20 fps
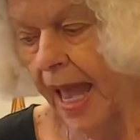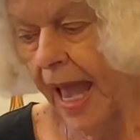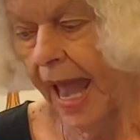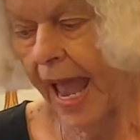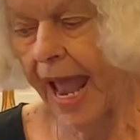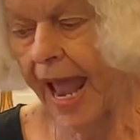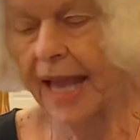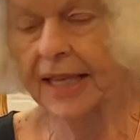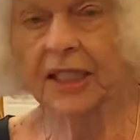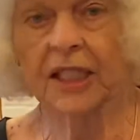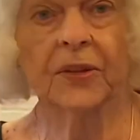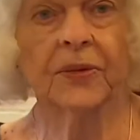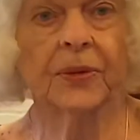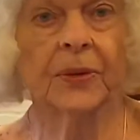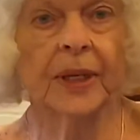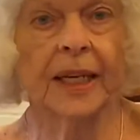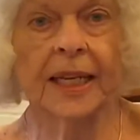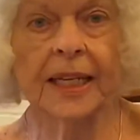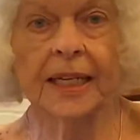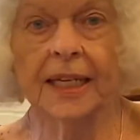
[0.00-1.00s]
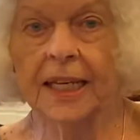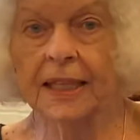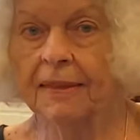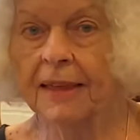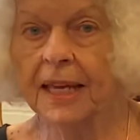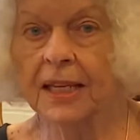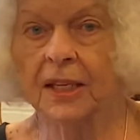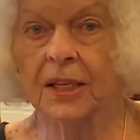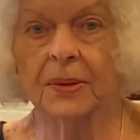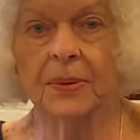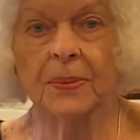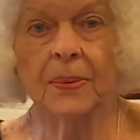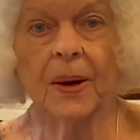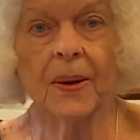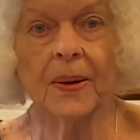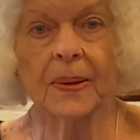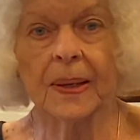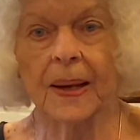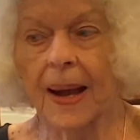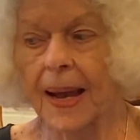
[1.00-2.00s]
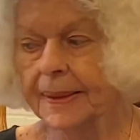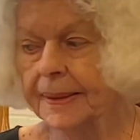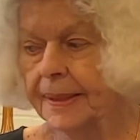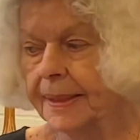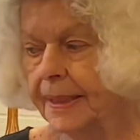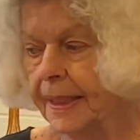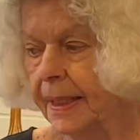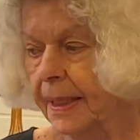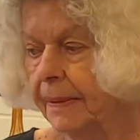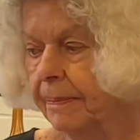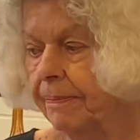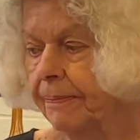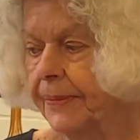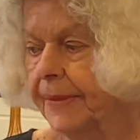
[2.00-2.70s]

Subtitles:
"Ask for anything you want," God said.